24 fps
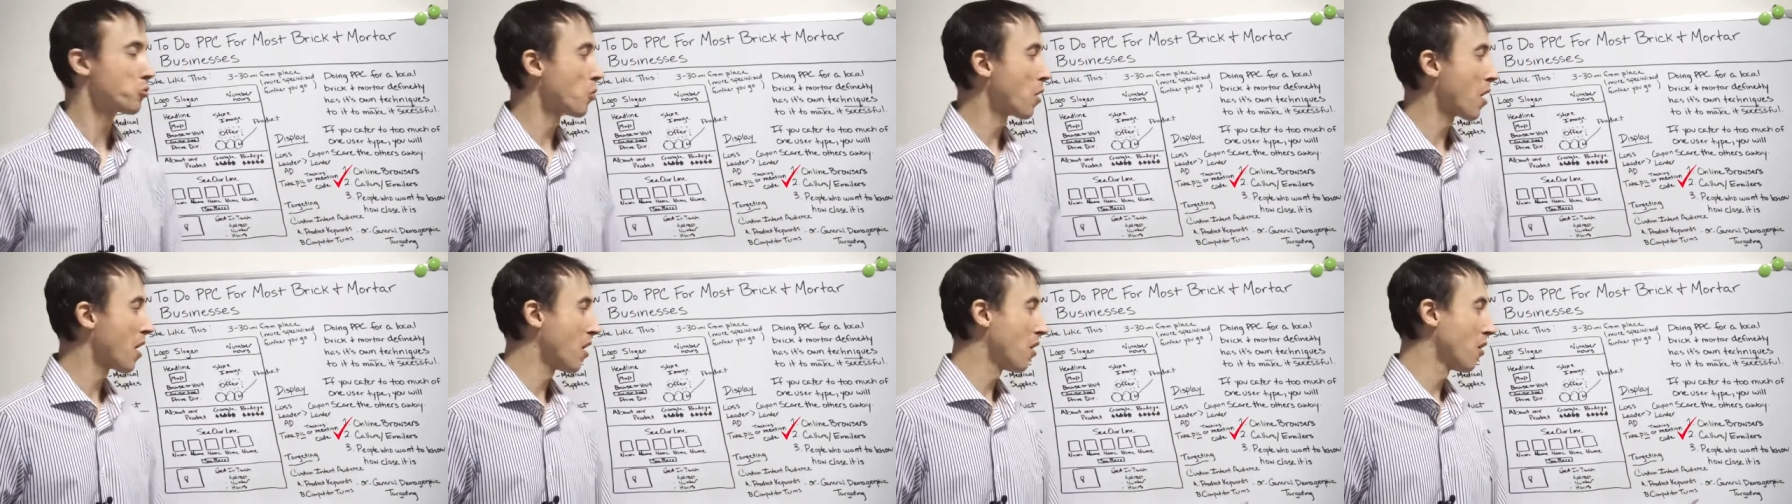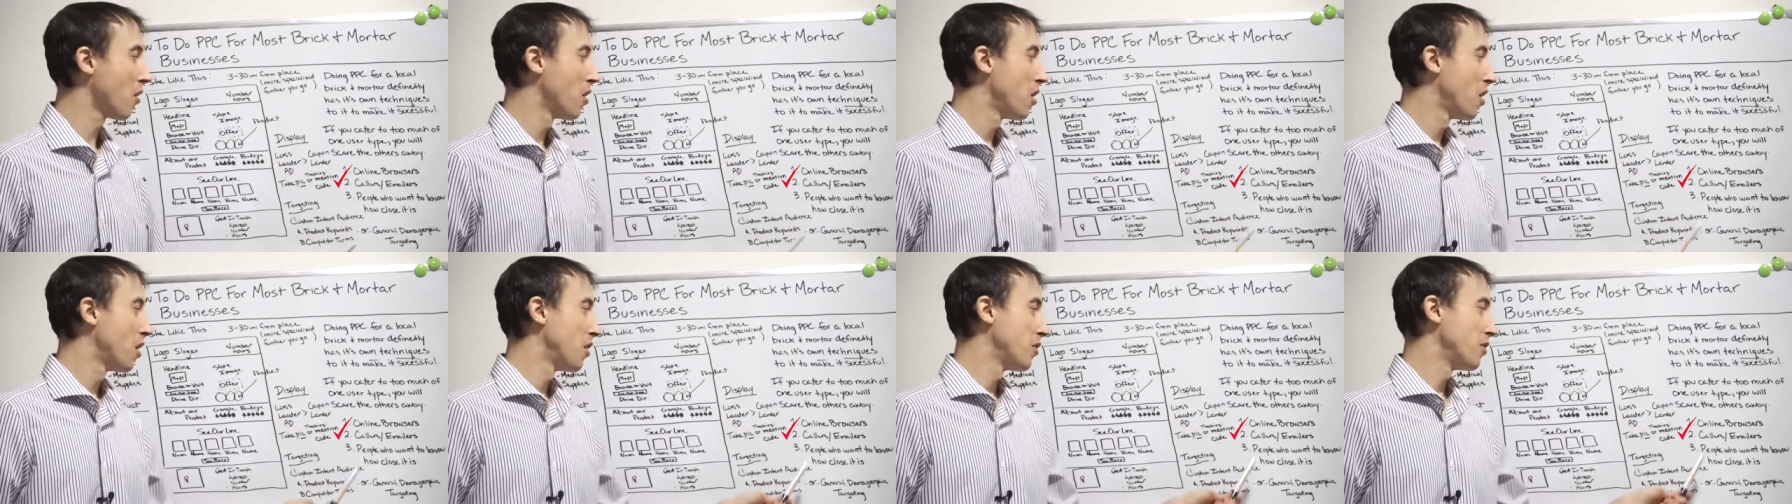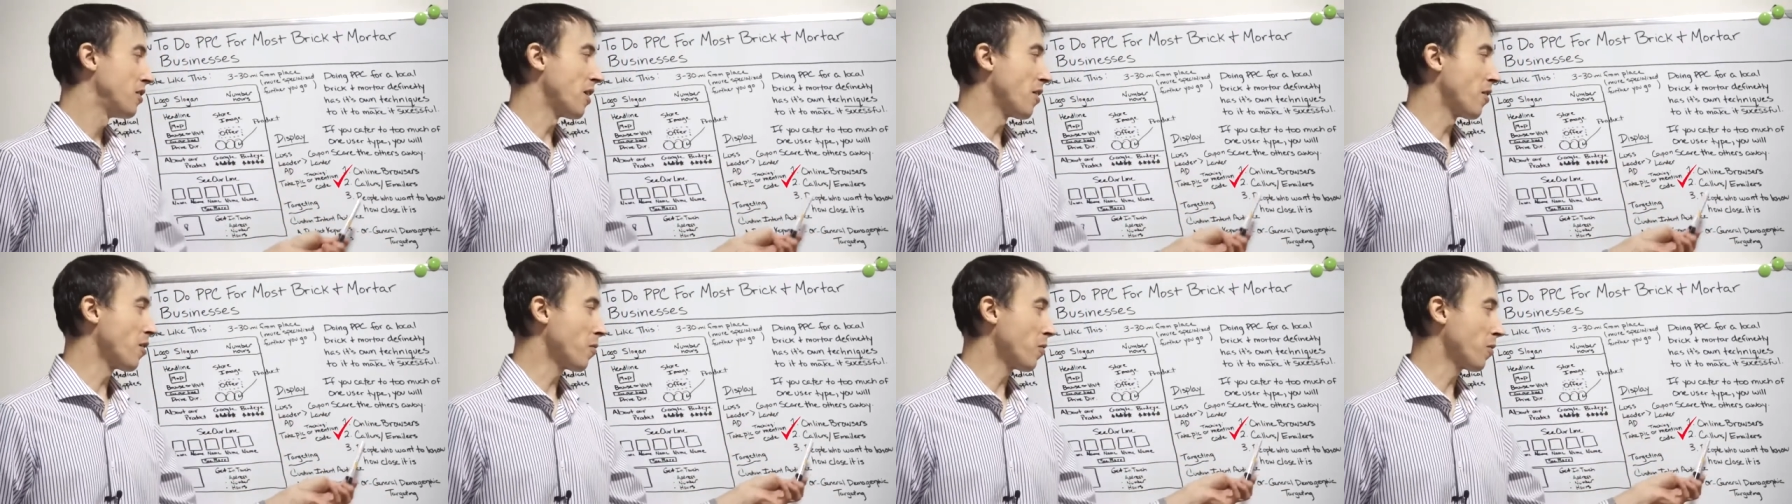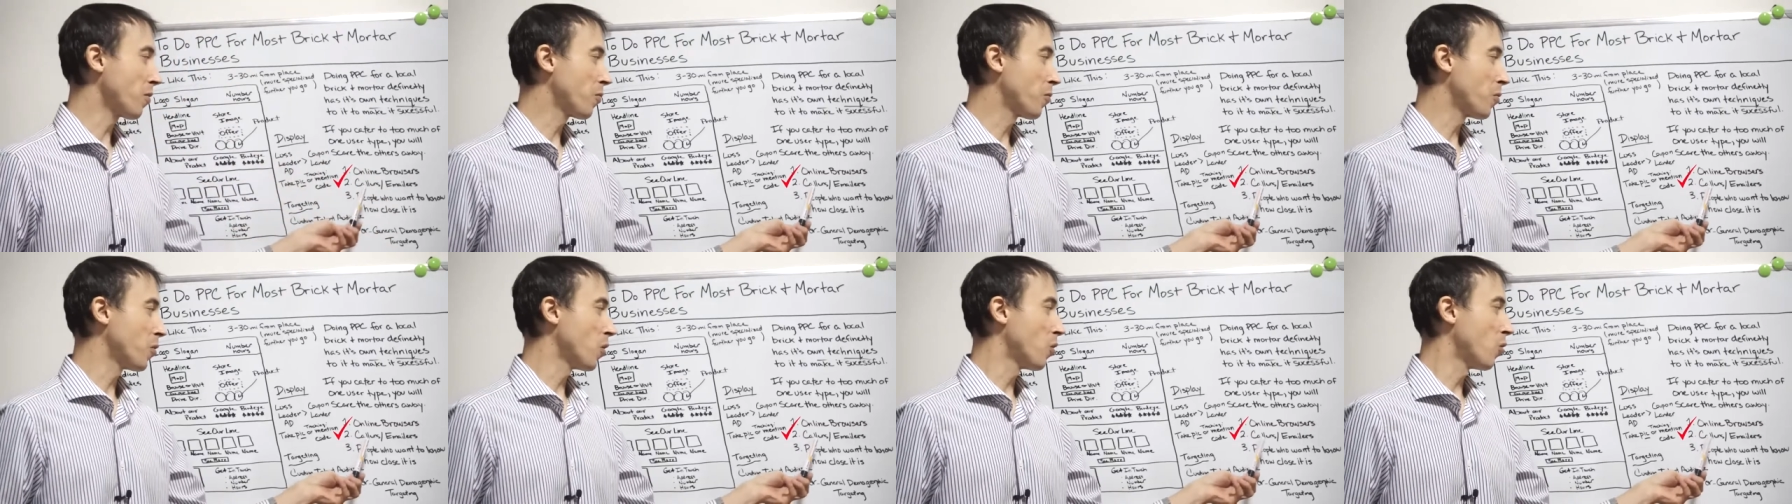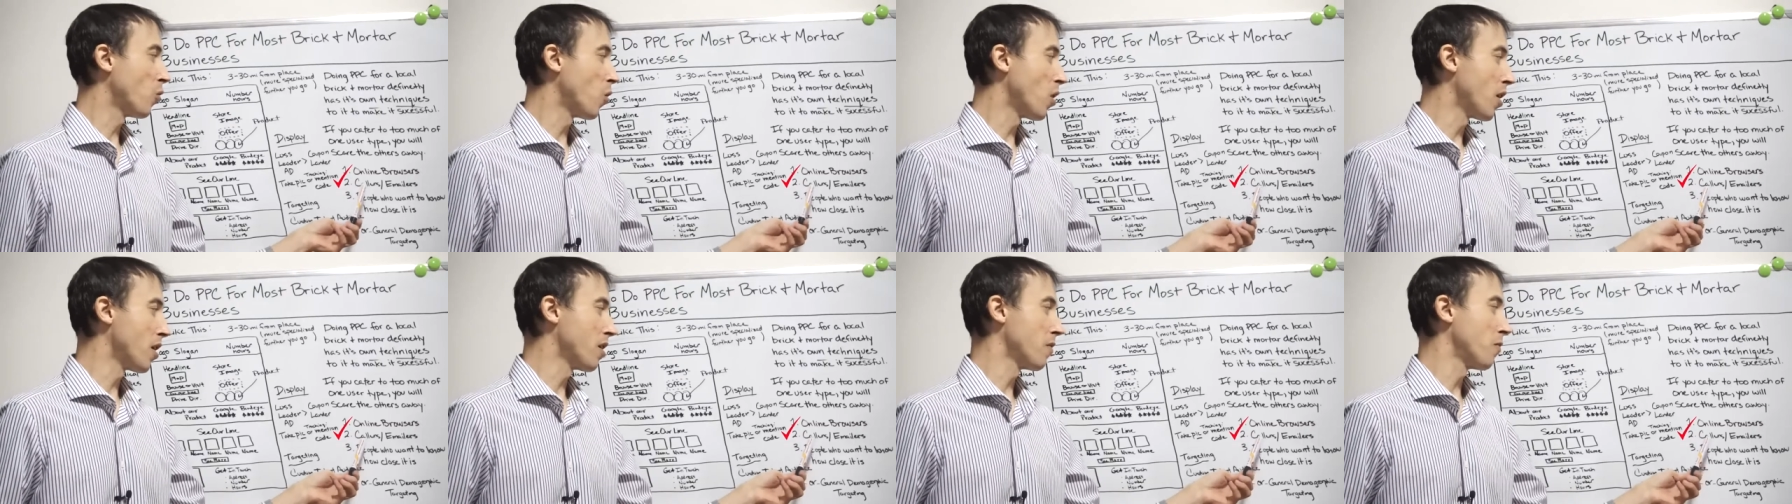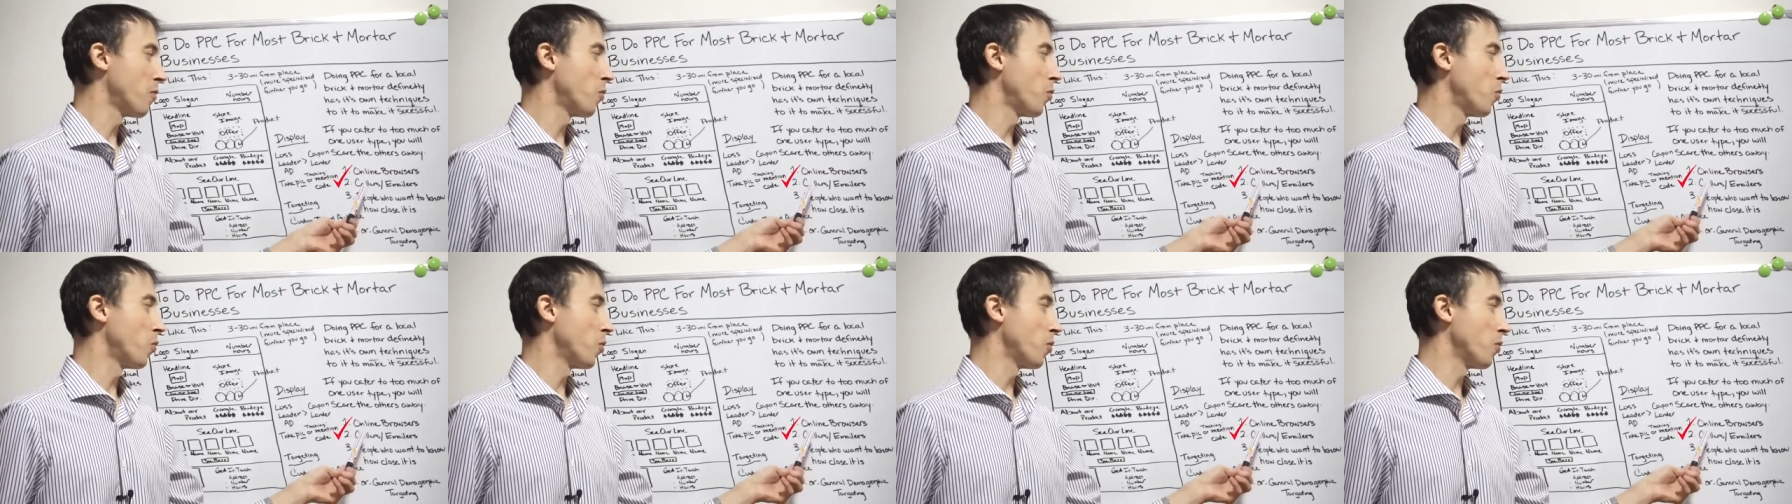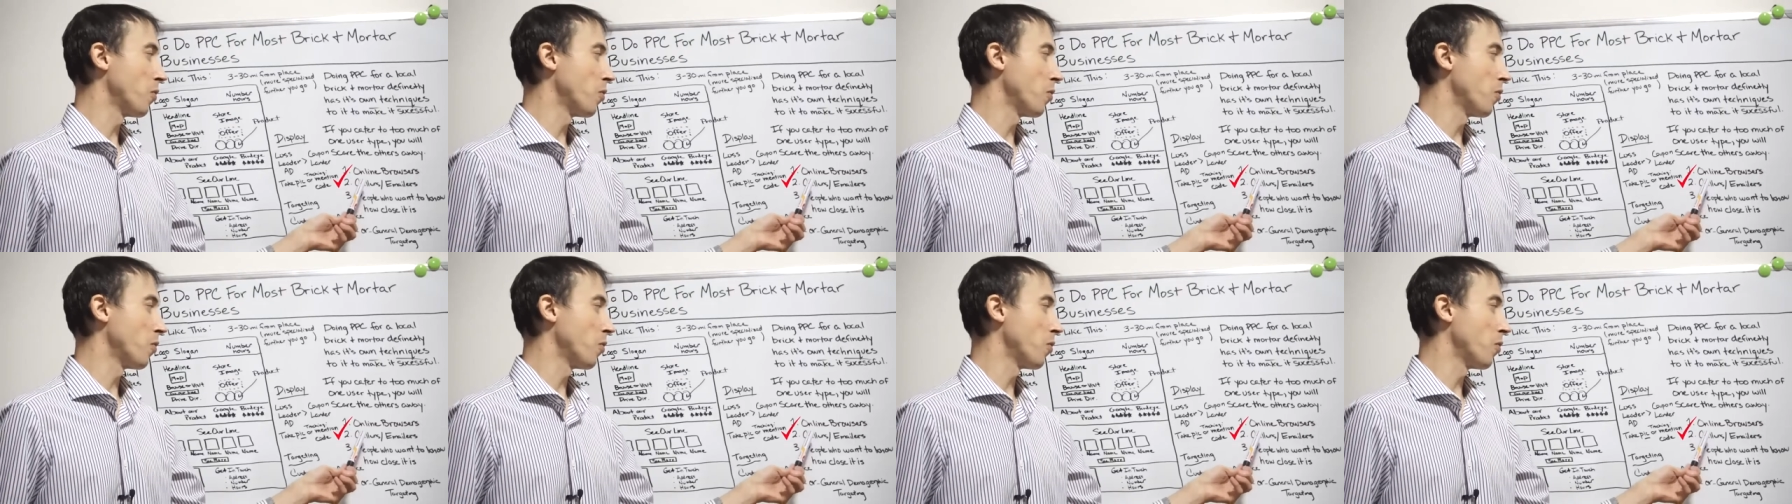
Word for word: well. The other one